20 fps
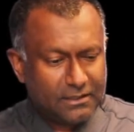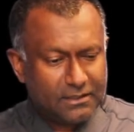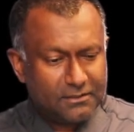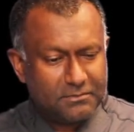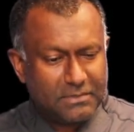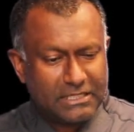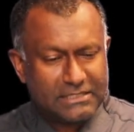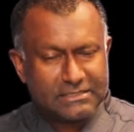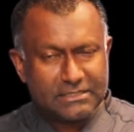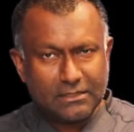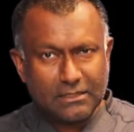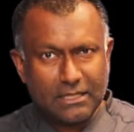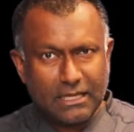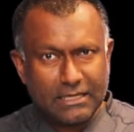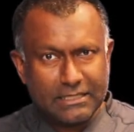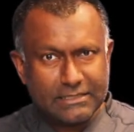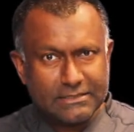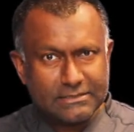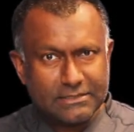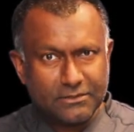Makes it a
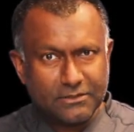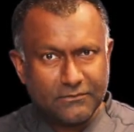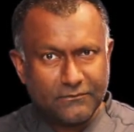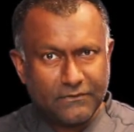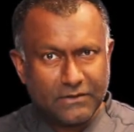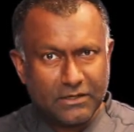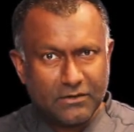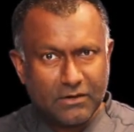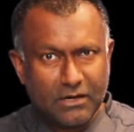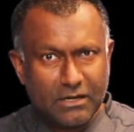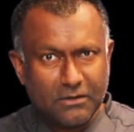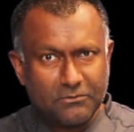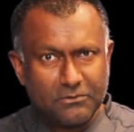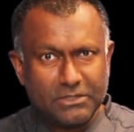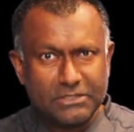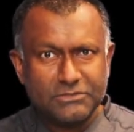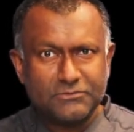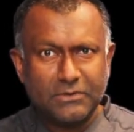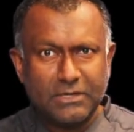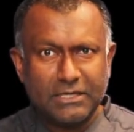lot easier to figure out when
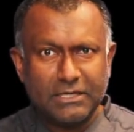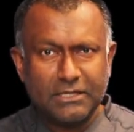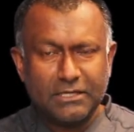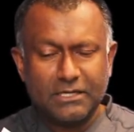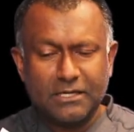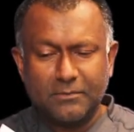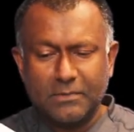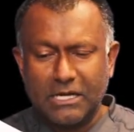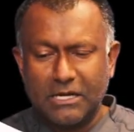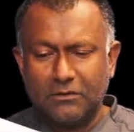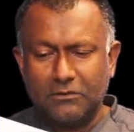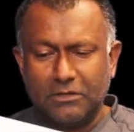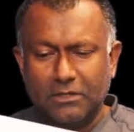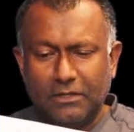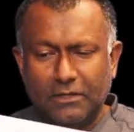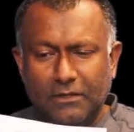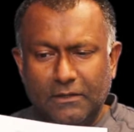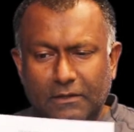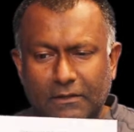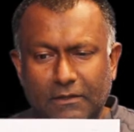it's ready to come
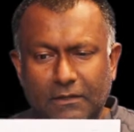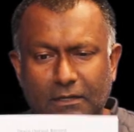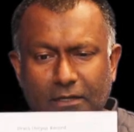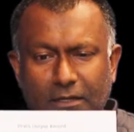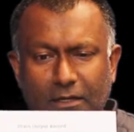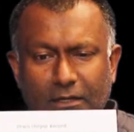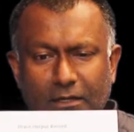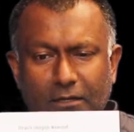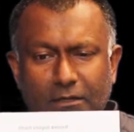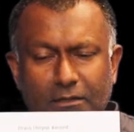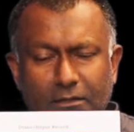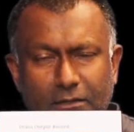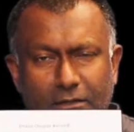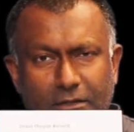out.